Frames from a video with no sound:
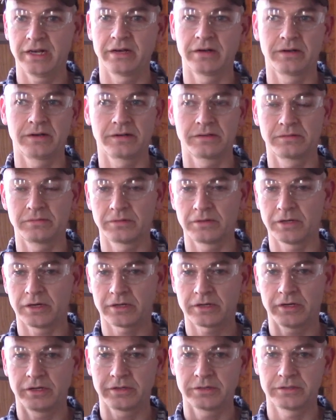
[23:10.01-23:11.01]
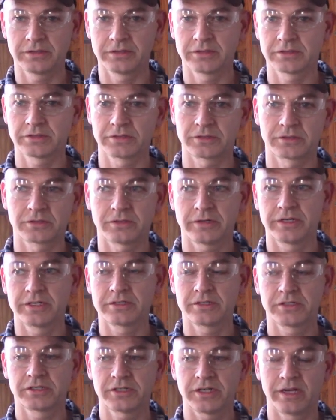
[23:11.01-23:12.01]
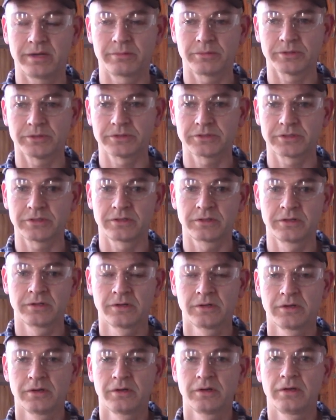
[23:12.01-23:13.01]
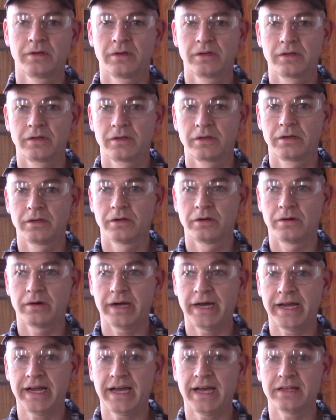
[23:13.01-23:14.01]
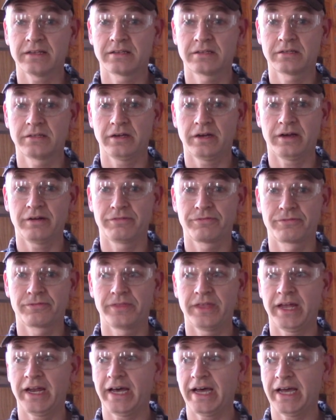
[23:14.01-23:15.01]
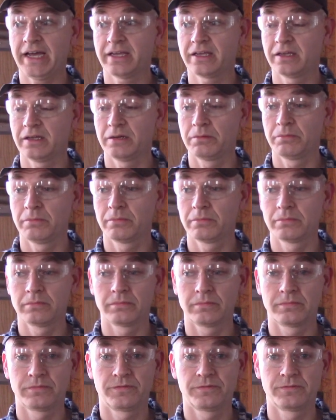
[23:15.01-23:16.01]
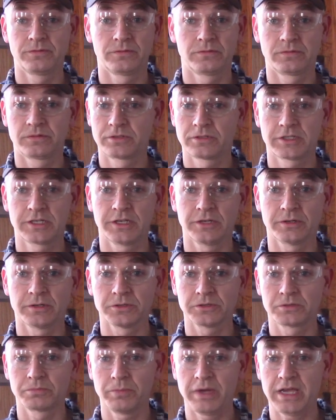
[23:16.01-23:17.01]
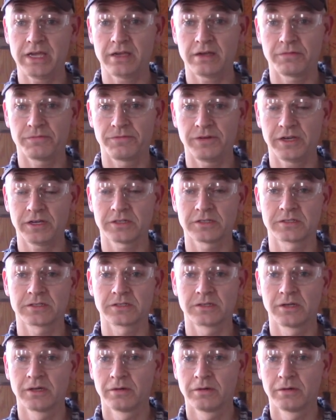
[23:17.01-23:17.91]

And our country is in crazy shambles, and I got stuff that I can skills, make, fix,